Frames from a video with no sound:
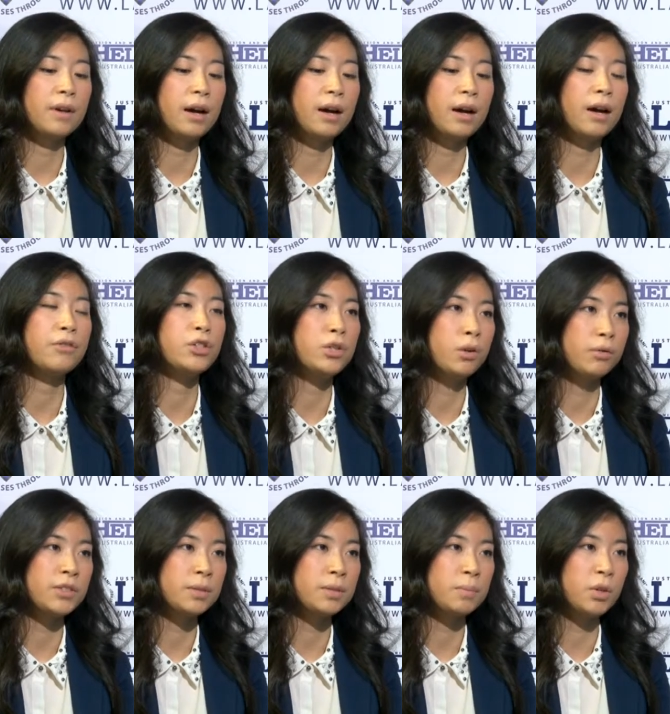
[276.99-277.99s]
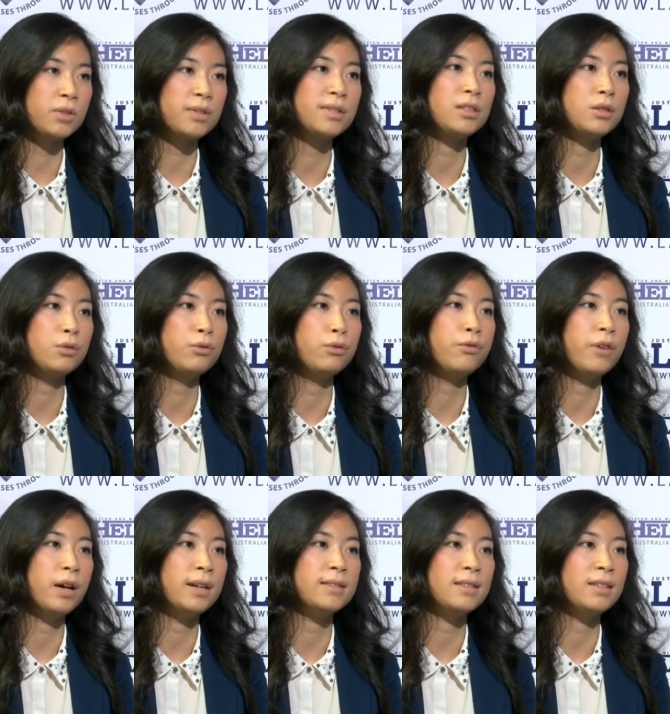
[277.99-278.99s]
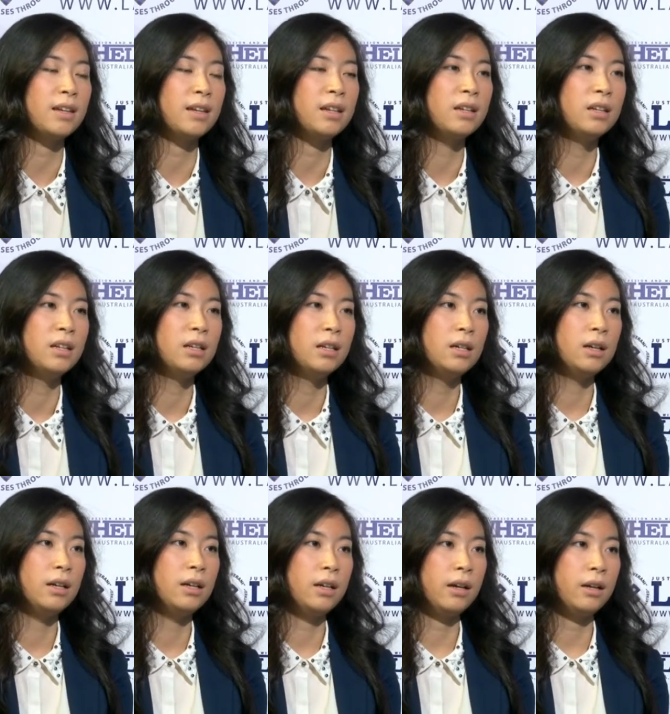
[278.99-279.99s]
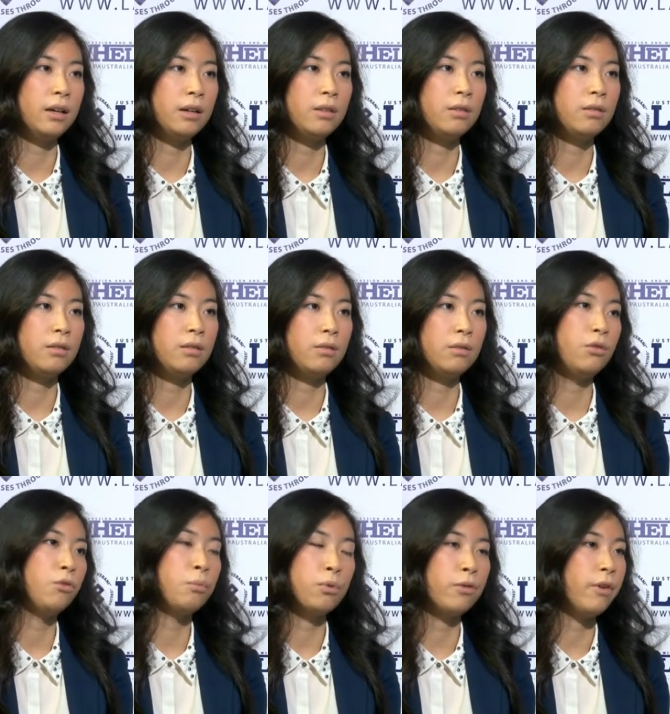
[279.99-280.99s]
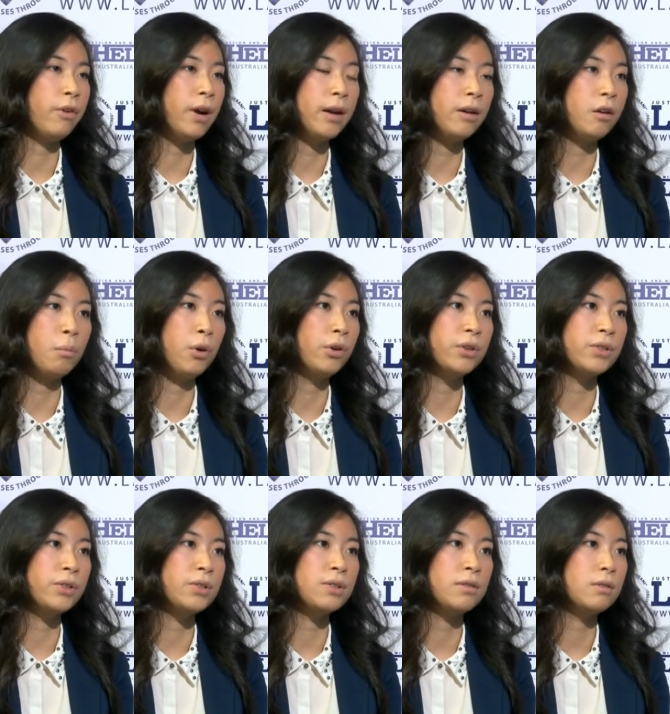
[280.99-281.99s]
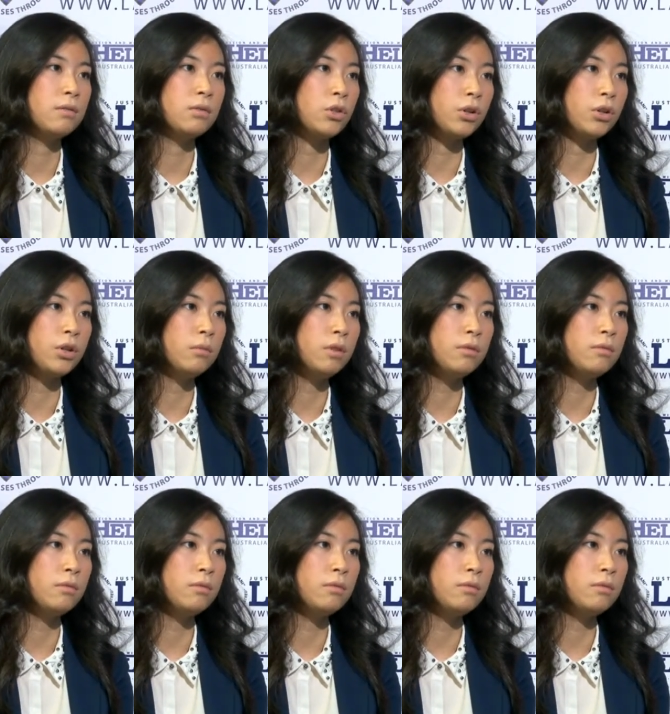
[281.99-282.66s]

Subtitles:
after your response, still finds that you've provided a bogus document?